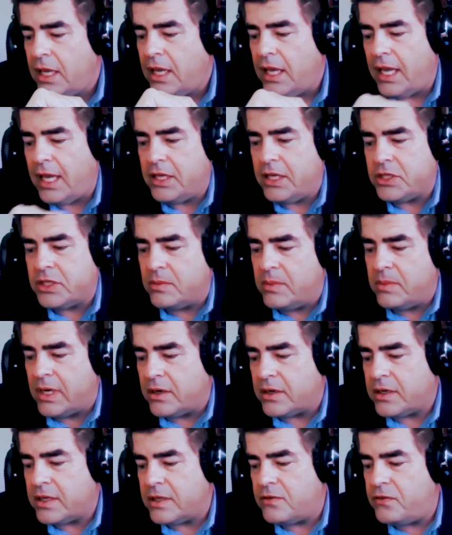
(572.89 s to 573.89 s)
Asian
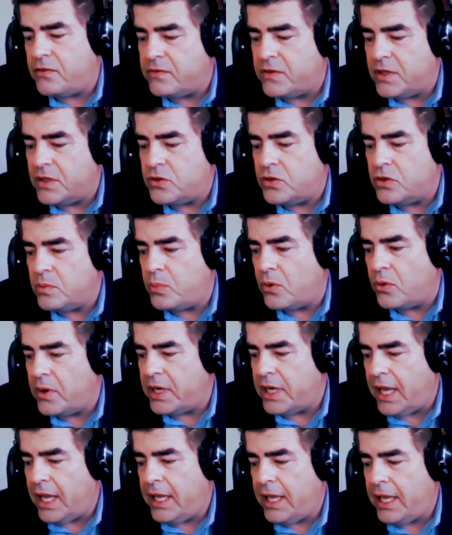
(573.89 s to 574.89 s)
Americans
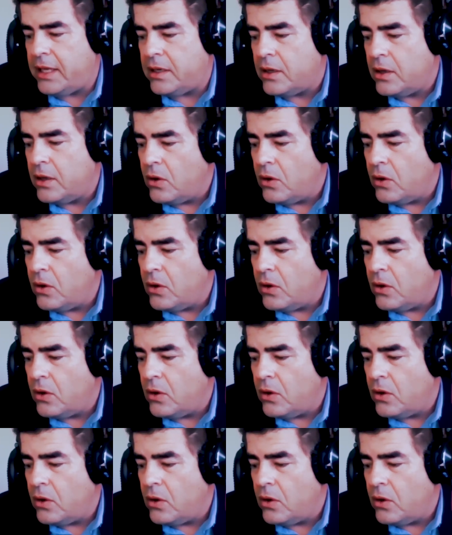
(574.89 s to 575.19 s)
52.8,